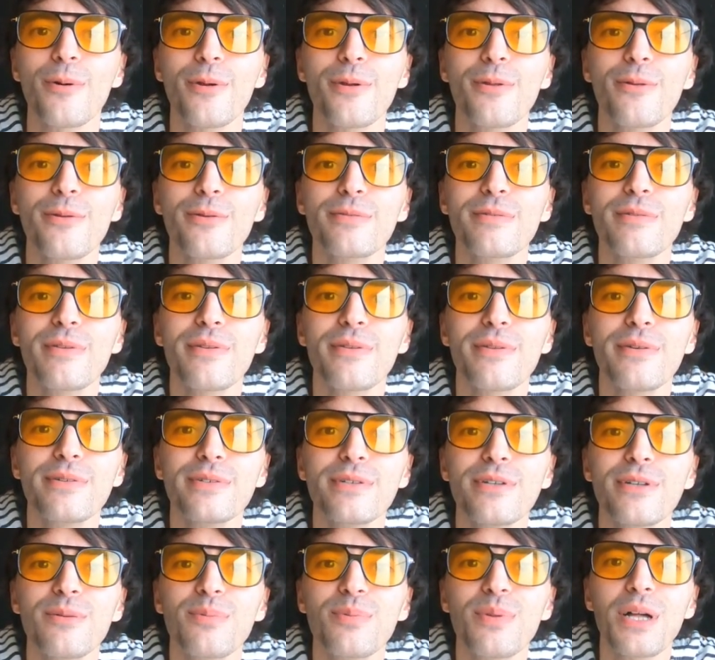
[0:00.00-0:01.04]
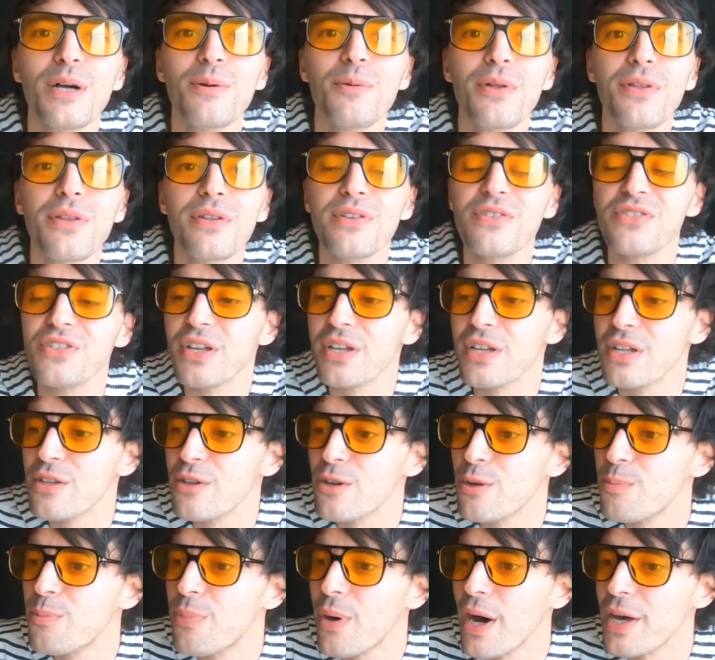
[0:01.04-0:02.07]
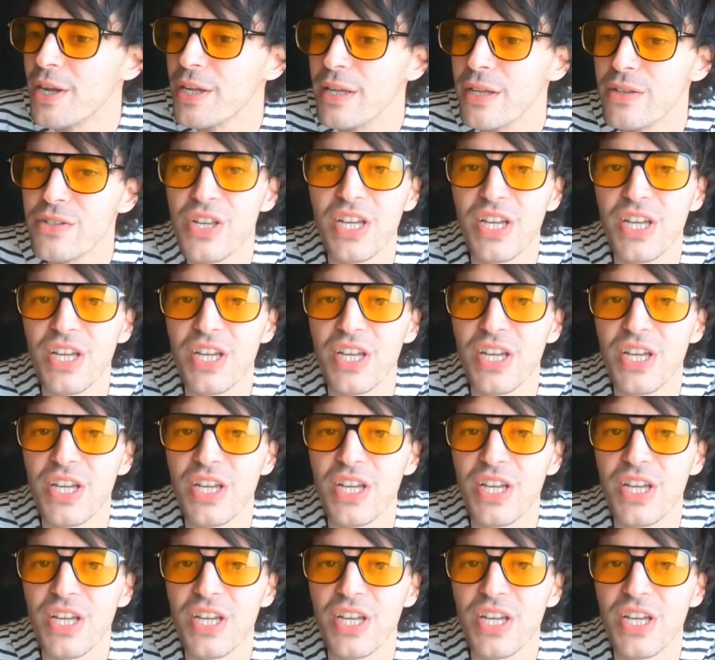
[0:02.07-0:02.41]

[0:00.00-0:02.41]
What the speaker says: What are those little things that you play with? It's like a little putty.